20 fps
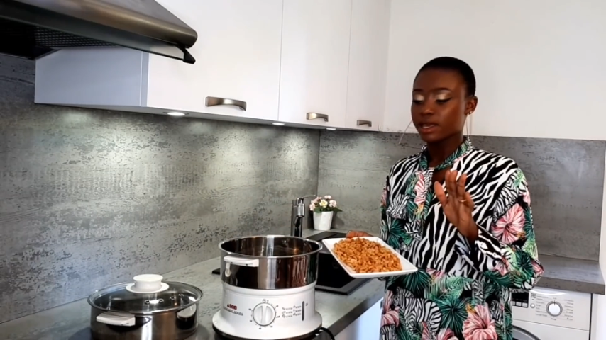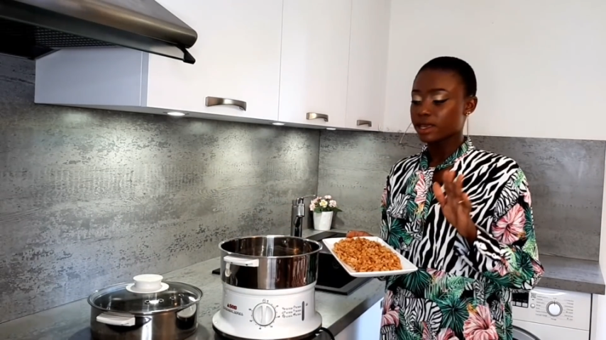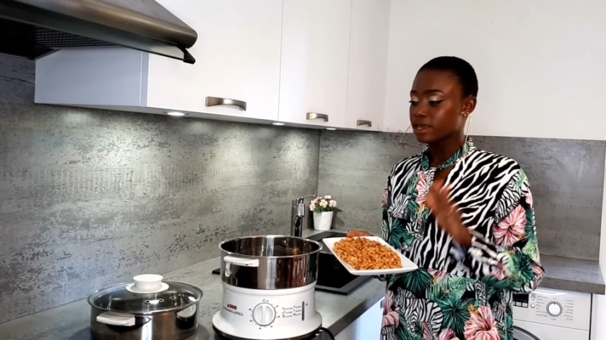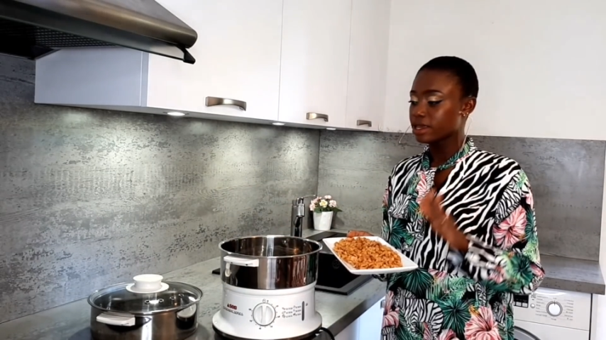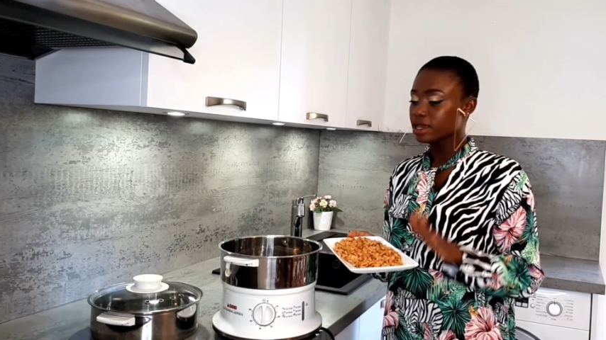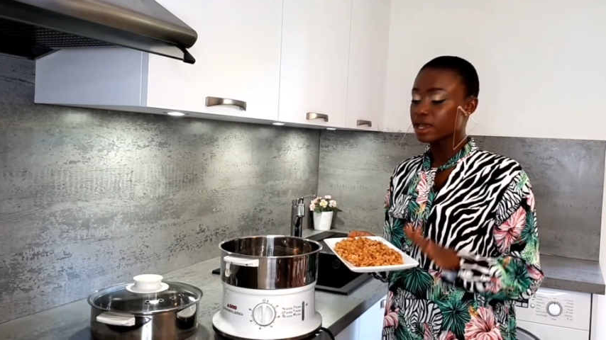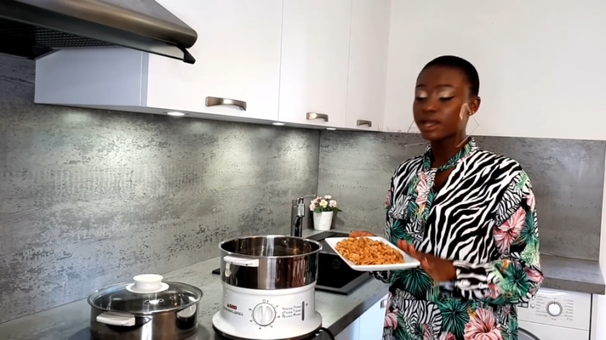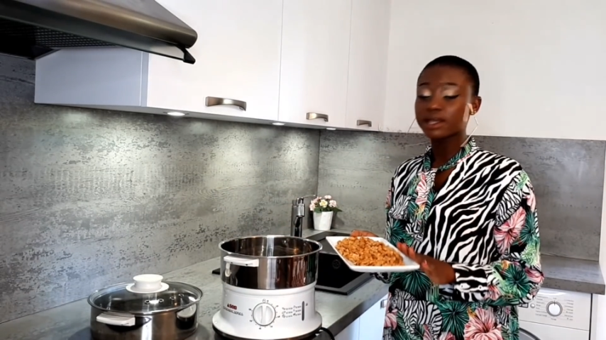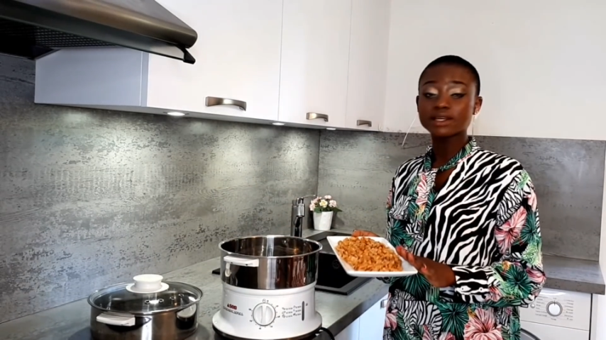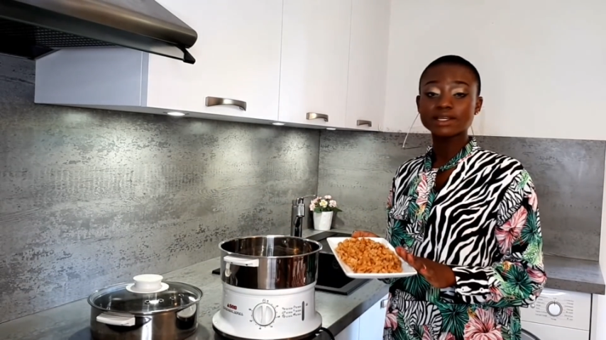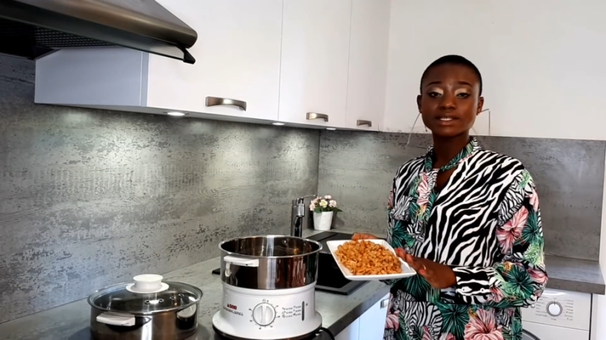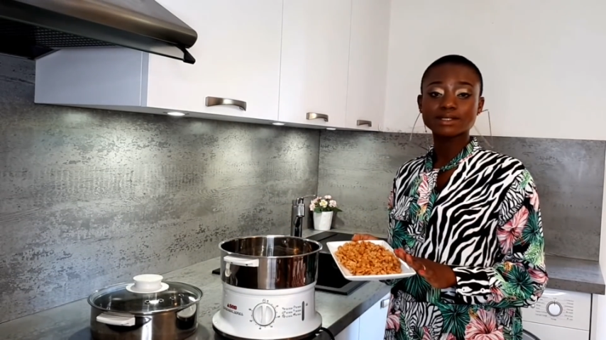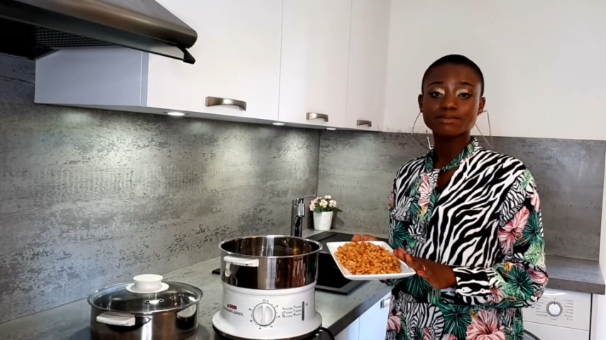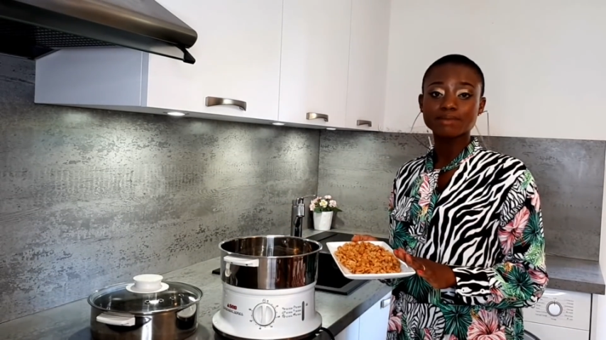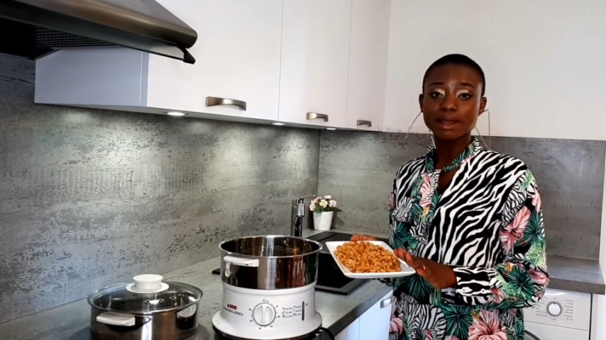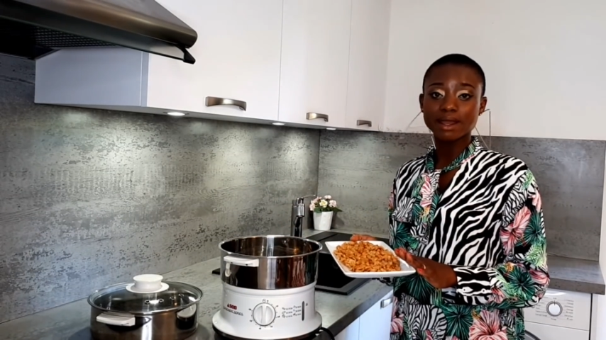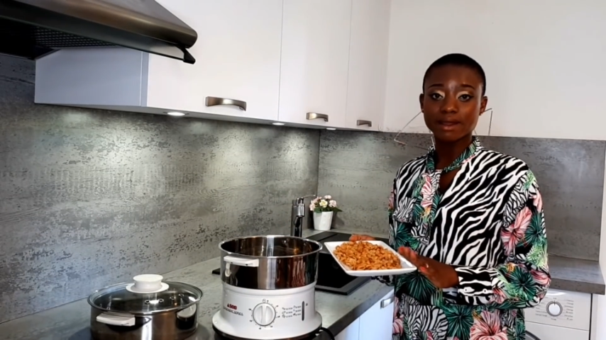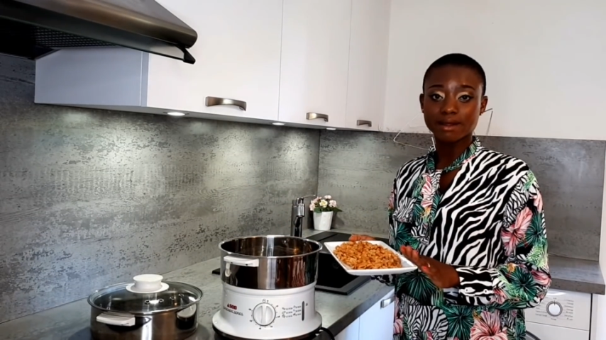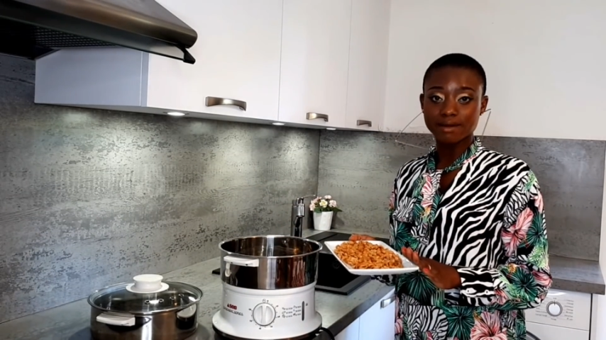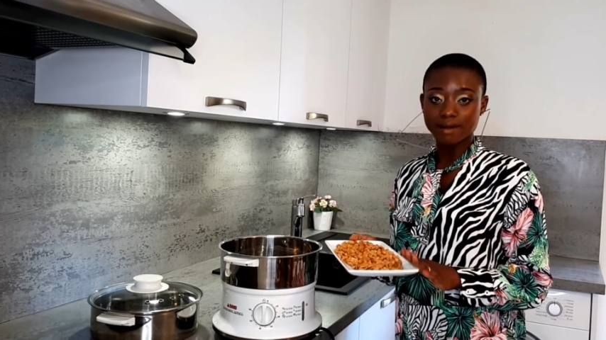Here is
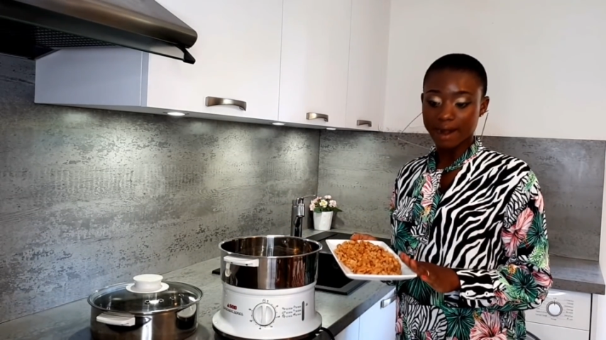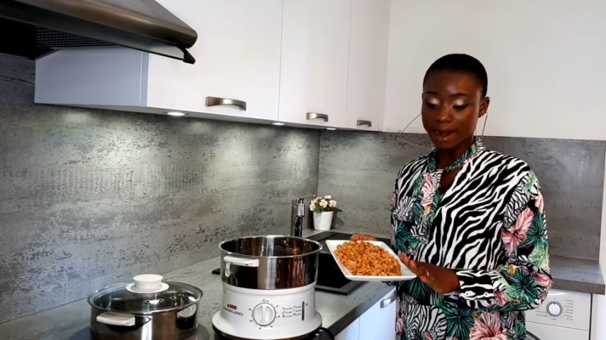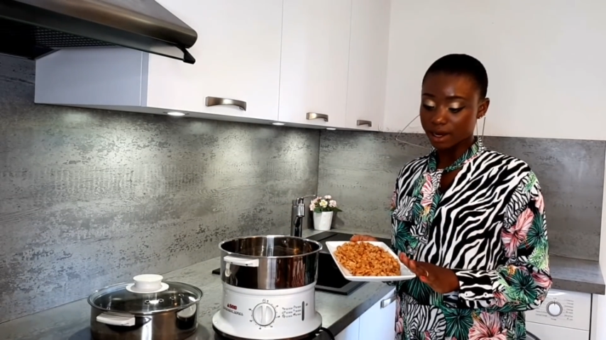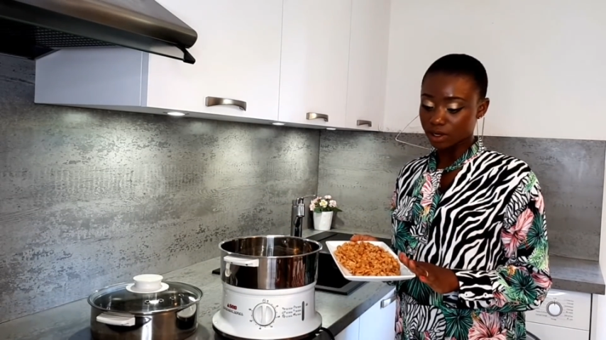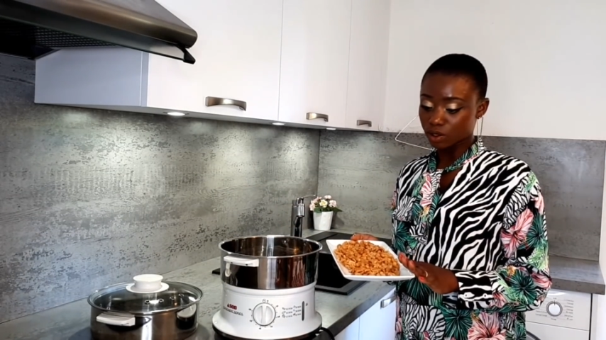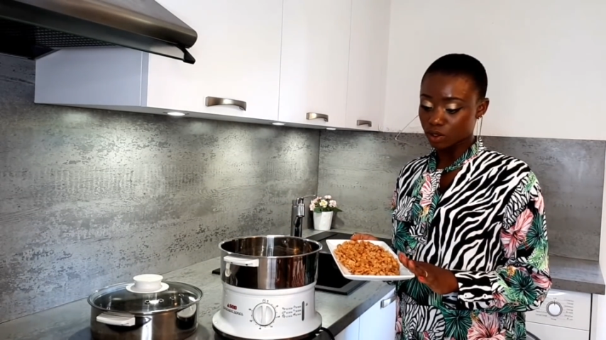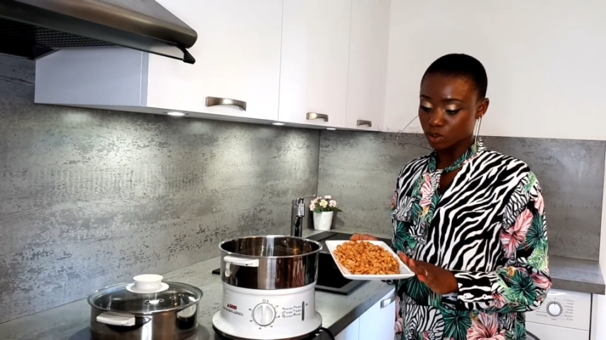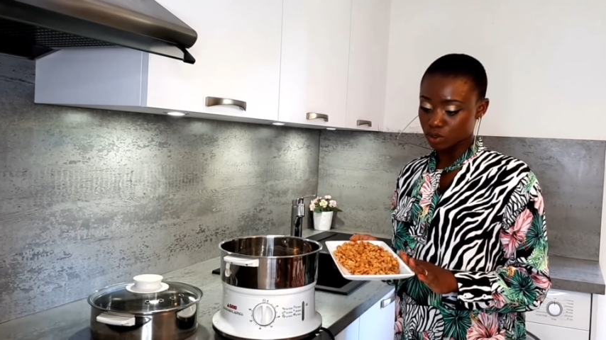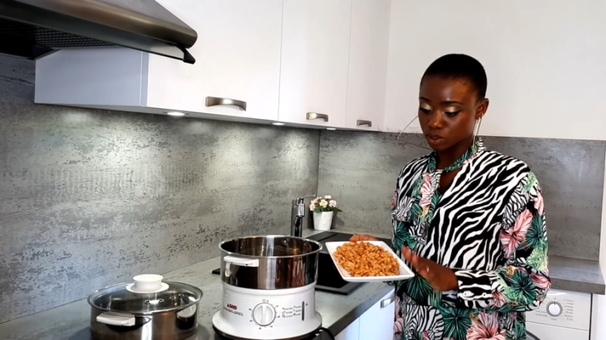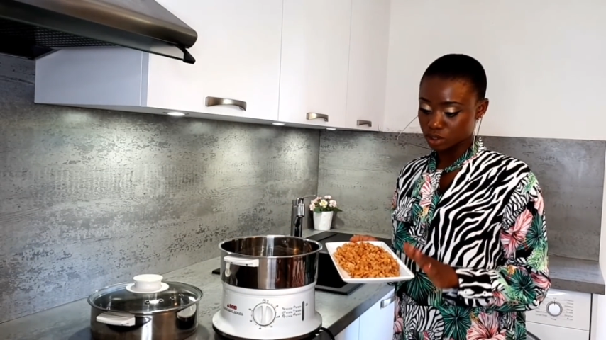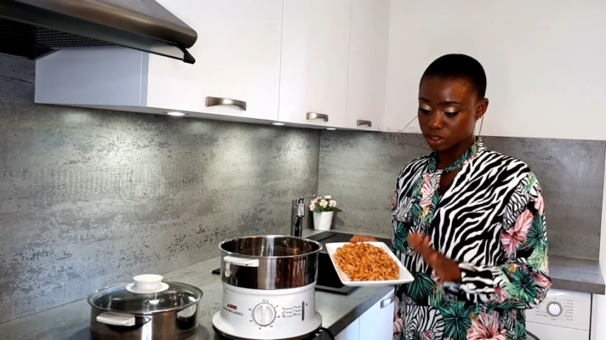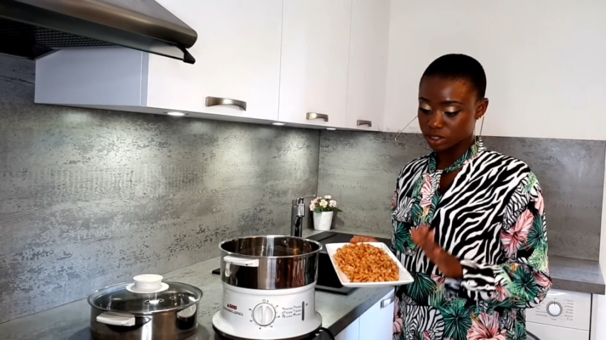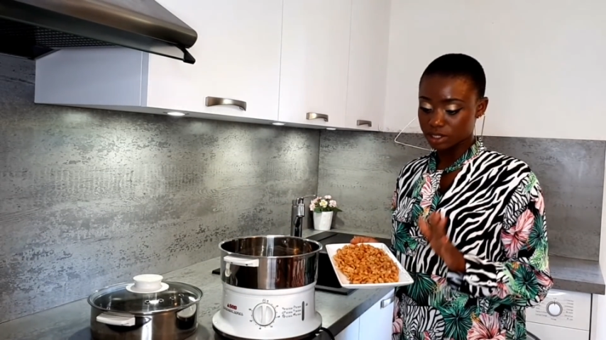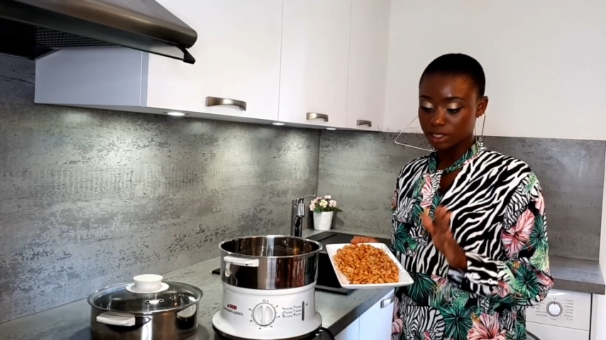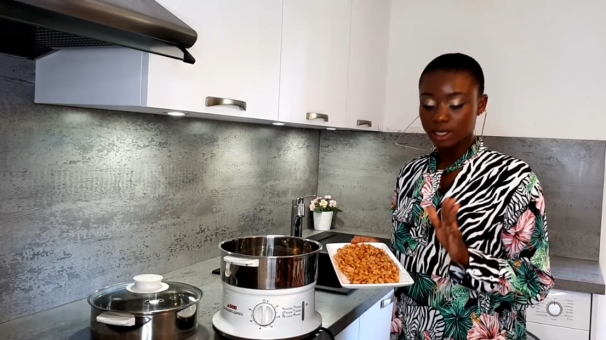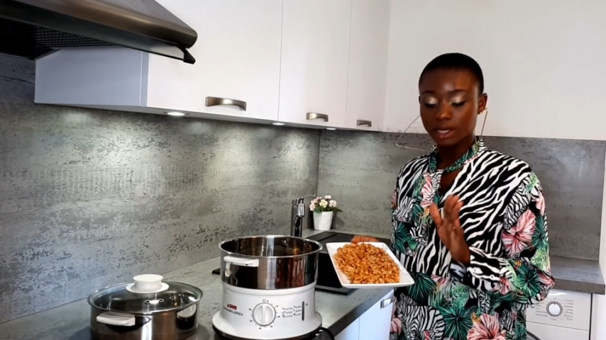my groundnut.